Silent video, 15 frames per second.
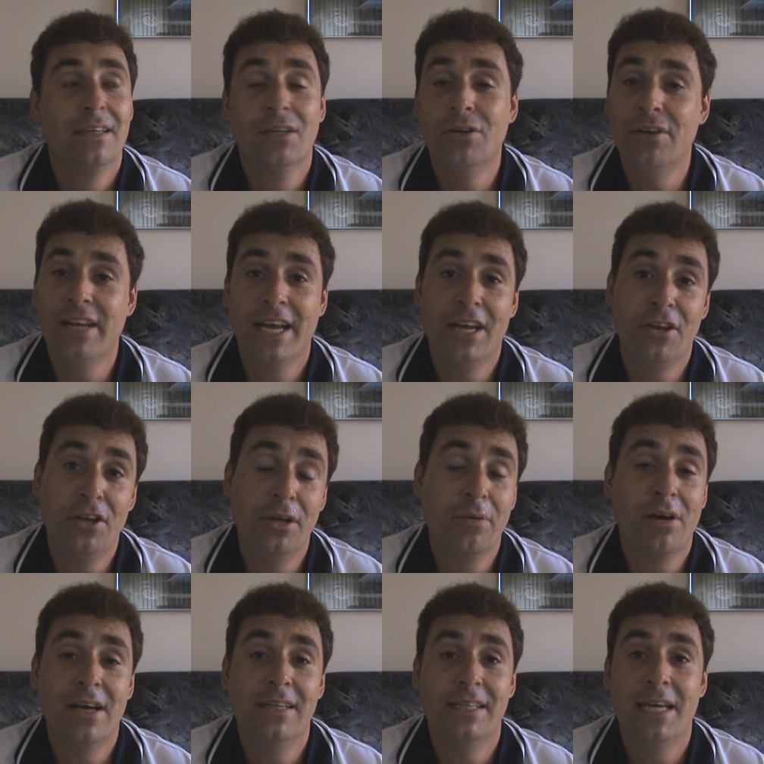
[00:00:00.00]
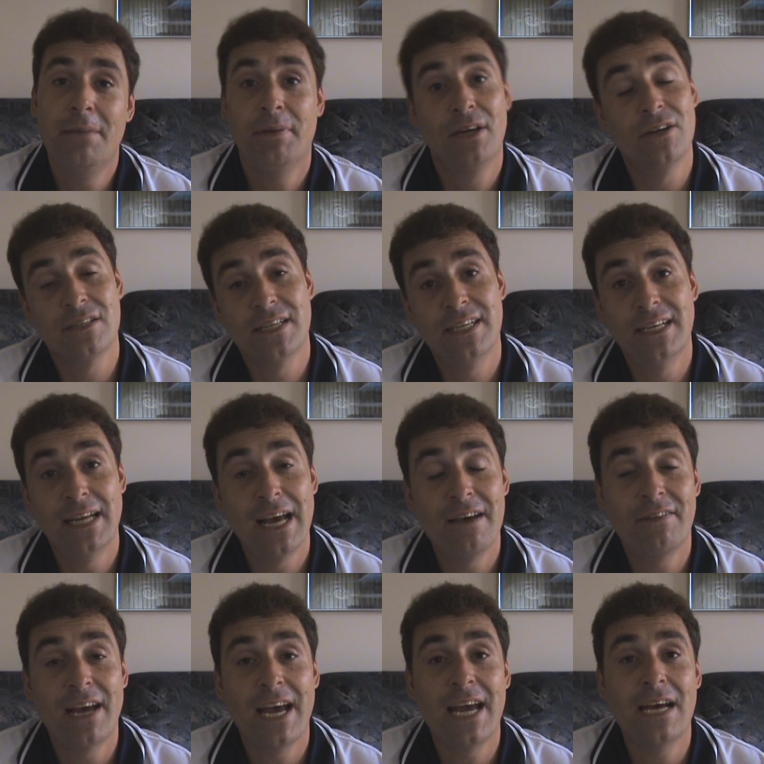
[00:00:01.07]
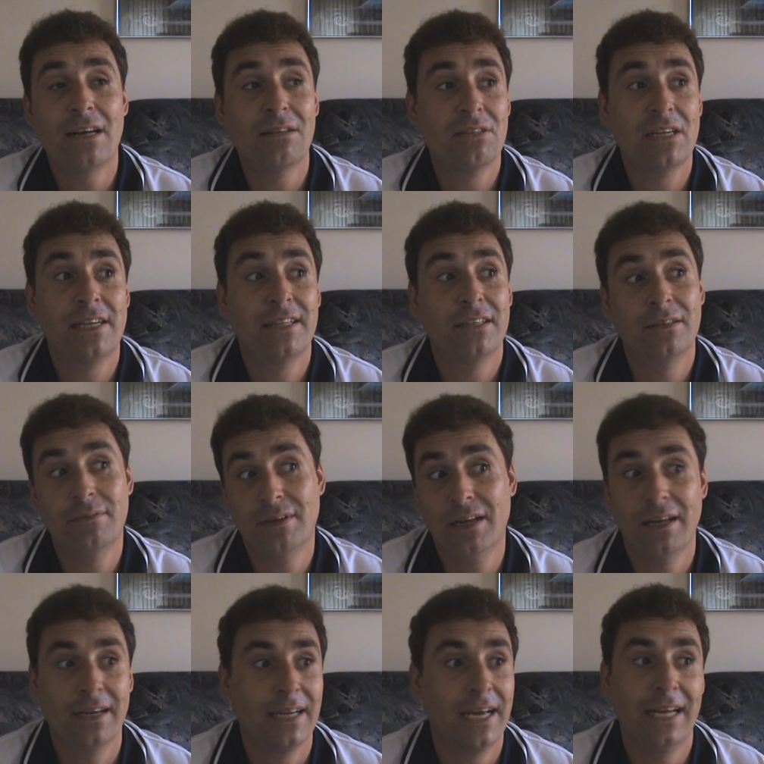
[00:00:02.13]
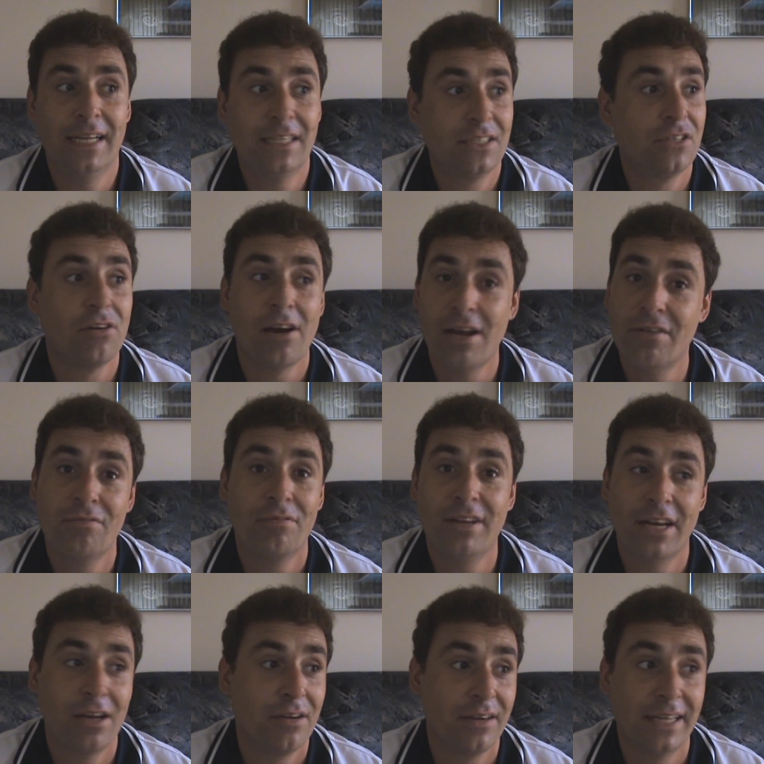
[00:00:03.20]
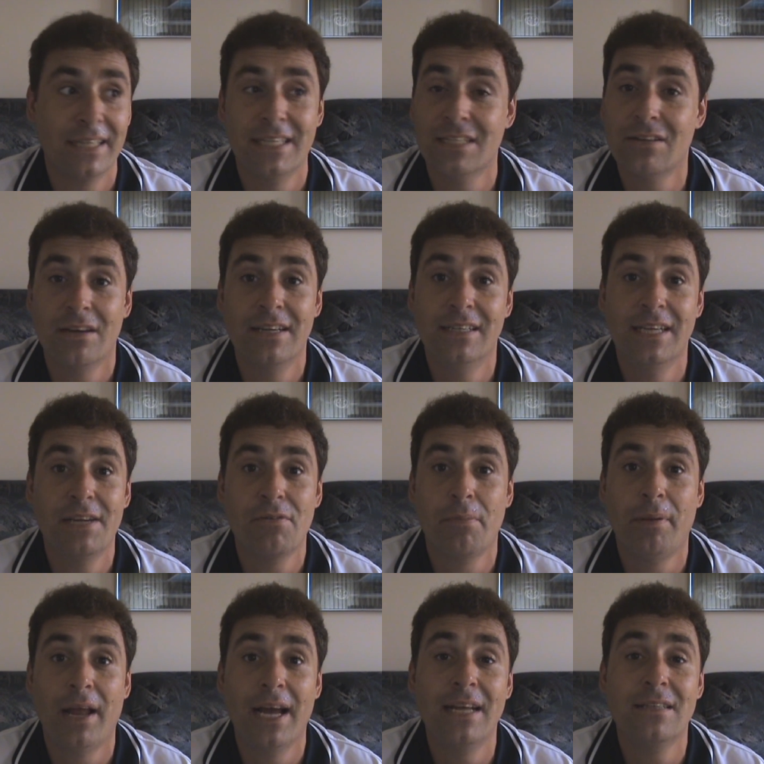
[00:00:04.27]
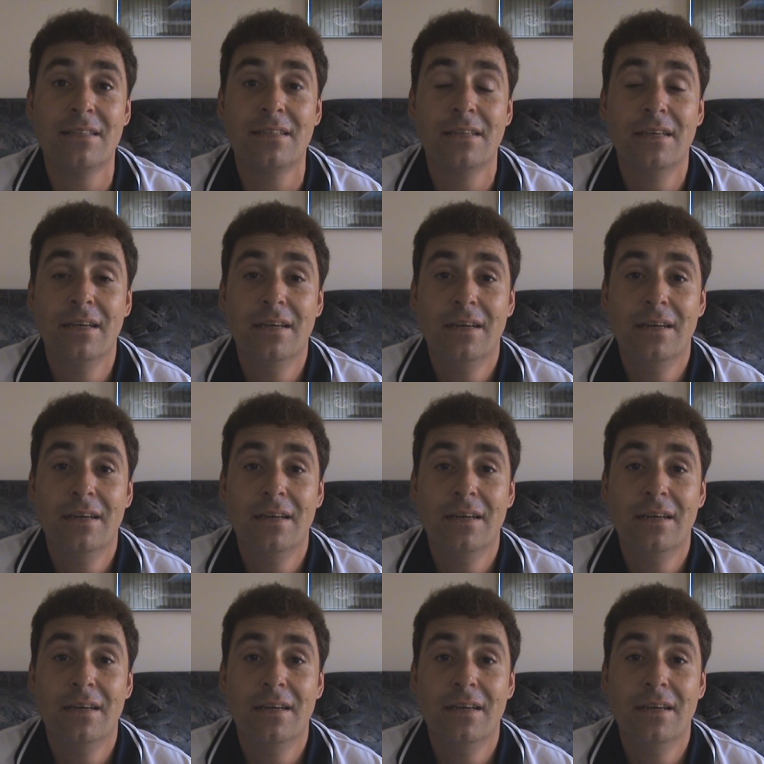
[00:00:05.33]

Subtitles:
couldn't get a new ID because I didn't have a house. And I thought, well, okay, let's try and, you know, get this ID replaced.